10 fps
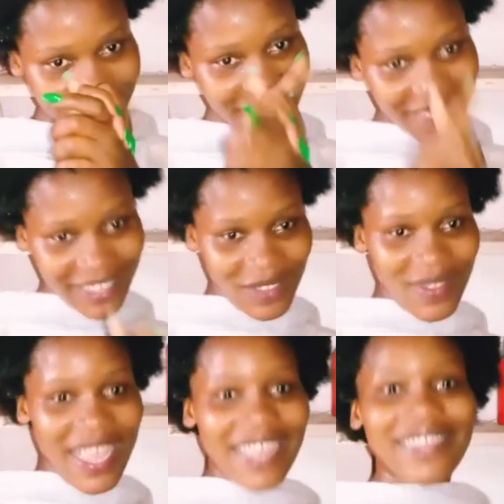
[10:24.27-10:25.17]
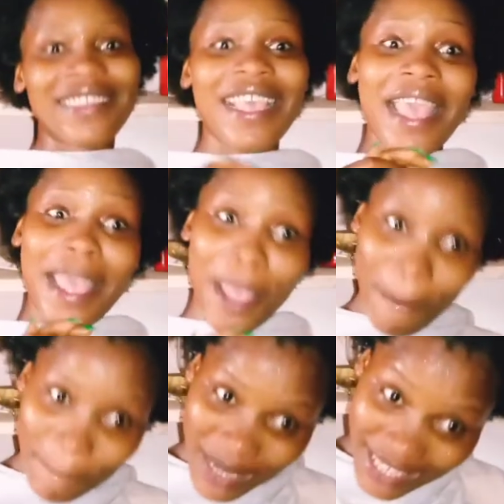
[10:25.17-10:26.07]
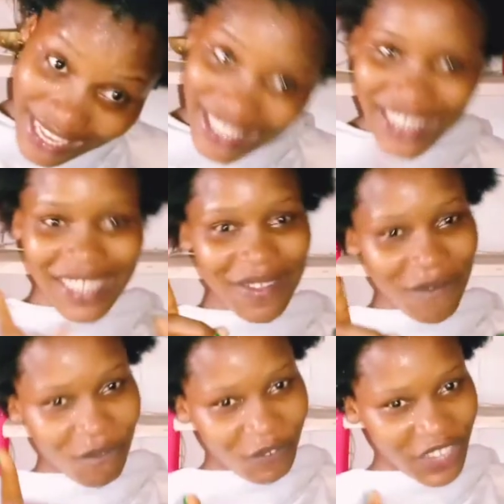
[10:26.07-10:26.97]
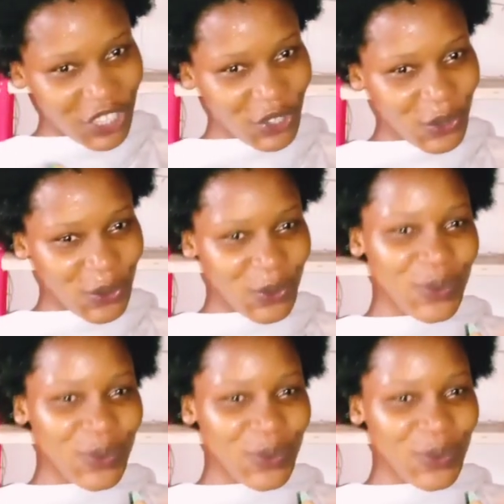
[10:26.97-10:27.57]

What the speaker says: see you guys in my next video.